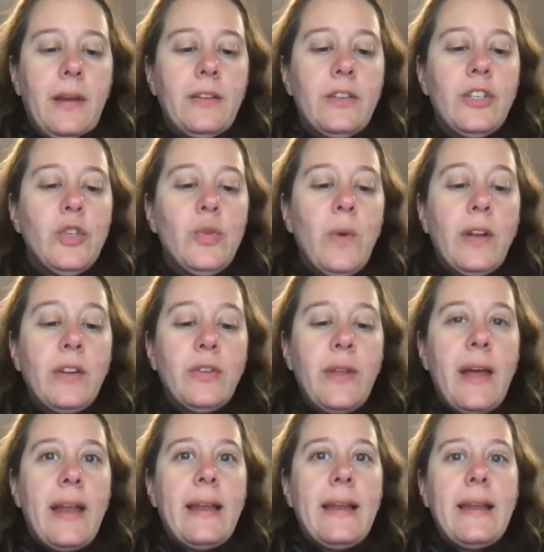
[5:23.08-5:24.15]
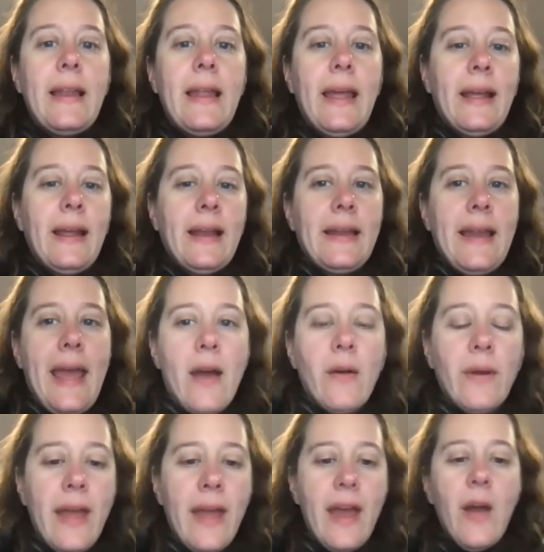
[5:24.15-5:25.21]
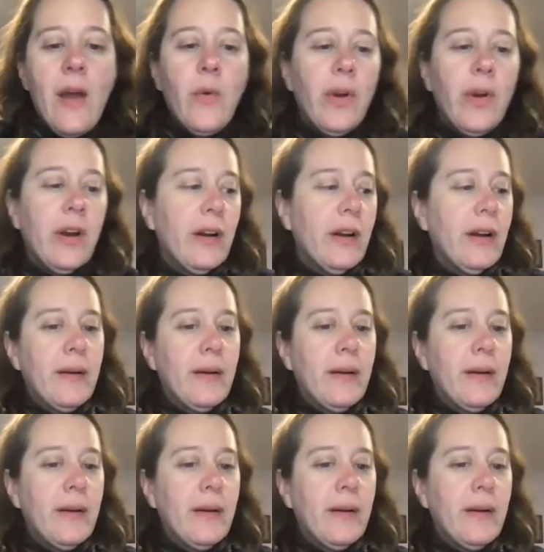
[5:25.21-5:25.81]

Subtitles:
Did you want to do that in like now or?